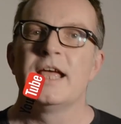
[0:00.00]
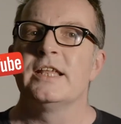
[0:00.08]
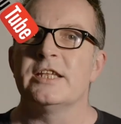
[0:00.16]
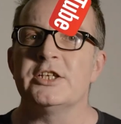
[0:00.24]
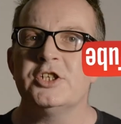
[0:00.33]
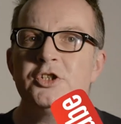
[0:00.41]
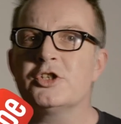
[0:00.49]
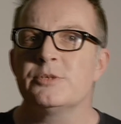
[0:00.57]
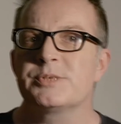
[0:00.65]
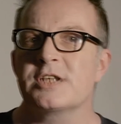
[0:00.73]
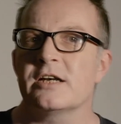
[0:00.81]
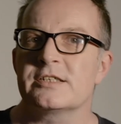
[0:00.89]
Now YouTube
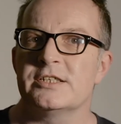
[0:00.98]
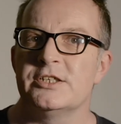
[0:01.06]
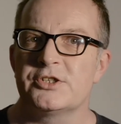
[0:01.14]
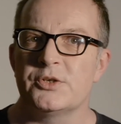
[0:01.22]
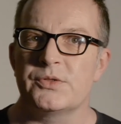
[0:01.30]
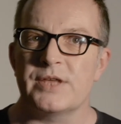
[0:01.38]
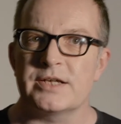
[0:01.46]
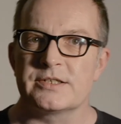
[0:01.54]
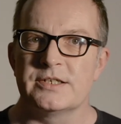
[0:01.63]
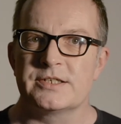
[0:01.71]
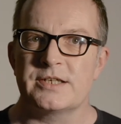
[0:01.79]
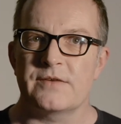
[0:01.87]
started in
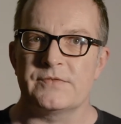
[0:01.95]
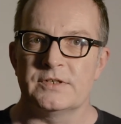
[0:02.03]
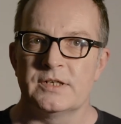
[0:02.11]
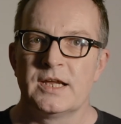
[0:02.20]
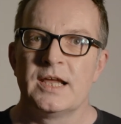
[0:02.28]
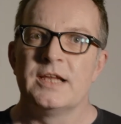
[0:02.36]
2007,